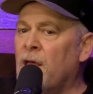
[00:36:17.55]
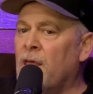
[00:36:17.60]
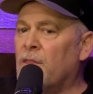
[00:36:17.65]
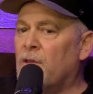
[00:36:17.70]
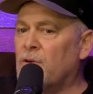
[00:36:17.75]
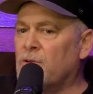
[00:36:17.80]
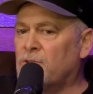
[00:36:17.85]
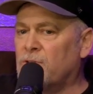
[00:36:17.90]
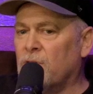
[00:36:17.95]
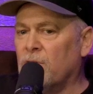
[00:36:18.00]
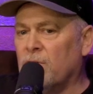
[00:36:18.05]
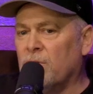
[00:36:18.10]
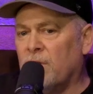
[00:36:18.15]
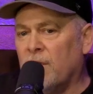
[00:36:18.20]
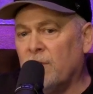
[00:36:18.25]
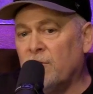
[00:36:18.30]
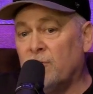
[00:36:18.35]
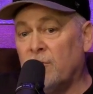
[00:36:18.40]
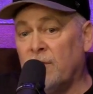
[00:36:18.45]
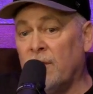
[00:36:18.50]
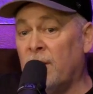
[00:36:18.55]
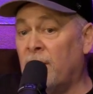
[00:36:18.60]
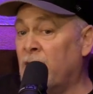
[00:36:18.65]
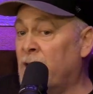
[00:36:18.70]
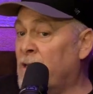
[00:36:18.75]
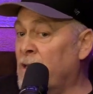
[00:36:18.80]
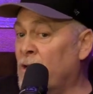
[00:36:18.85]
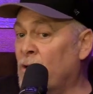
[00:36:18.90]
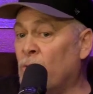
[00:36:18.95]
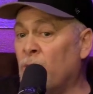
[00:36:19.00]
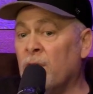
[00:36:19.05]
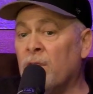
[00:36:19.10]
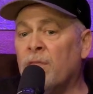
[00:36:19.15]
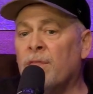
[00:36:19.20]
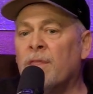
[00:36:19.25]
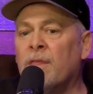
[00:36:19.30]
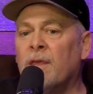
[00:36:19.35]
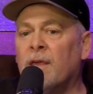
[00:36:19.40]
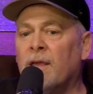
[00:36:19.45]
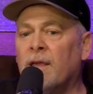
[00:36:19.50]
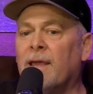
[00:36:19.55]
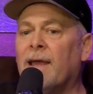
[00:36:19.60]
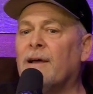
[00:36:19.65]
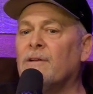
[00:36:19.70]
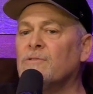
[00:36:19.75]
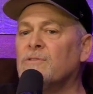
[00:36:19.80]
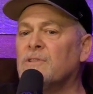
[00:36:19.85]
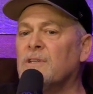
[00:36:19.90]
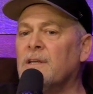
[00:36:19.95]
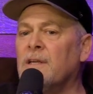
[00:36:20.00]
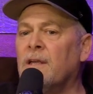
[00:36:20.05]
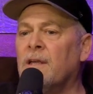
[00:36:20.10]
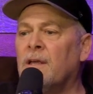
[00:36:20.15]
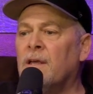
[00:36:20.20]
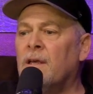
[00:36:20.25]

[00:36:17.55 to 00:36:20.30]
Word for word: There are certain things you need to deal with in counseling.